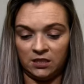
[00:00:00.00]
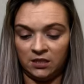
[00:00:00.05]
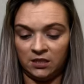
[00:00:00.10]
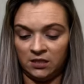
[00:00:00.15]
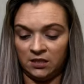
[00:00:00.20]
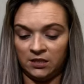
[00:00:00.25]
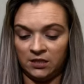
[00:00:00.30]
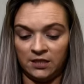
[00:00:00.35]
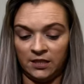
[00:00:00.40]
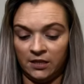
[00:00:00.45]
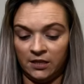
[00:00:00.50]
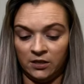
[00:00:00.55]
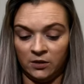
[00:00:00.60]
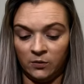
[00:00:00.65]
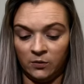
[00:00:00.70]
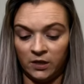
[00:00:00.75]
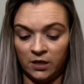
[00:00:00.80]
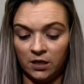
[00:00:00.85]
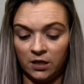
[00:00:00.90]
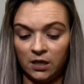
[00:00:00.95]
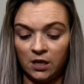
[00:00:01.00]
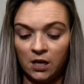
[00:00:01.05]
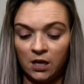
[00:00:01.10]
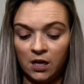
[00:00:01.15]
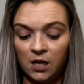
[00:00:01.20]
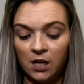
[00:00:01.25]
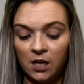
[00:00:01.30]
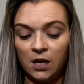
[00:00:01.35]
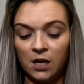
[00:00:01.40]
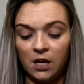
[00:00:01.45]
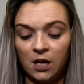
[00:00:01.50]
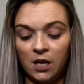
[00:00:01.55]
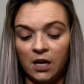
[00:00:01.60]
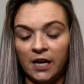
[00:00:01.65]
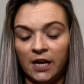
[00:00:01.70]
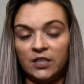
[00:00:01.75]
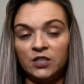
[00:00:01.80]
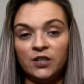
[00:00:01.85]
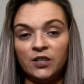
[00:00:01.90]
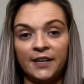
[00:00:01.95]
this ain't gonna work.
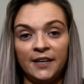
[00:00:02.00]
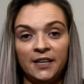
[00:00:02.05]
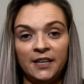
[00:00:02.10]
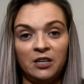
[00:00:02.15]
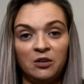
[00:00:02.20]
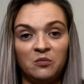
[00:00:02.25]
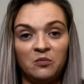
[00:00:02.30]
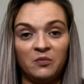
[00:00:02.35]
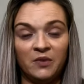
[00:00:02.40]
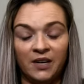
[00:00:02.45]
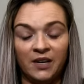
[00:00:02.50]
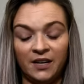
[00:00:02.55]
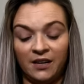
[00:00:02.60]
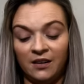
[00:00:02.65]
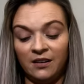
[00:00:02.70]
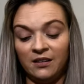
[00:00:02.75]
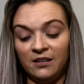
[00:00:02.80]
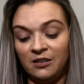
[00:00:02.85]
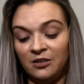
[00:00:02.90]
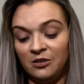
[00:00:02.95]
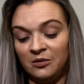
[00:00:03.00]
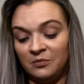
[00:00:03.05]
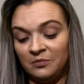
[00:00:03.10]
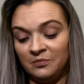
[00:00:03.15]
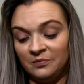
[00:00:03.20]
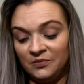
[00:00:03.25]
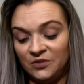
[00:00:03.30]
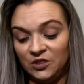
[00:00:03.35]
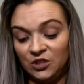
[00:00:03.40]
I try to keep my um,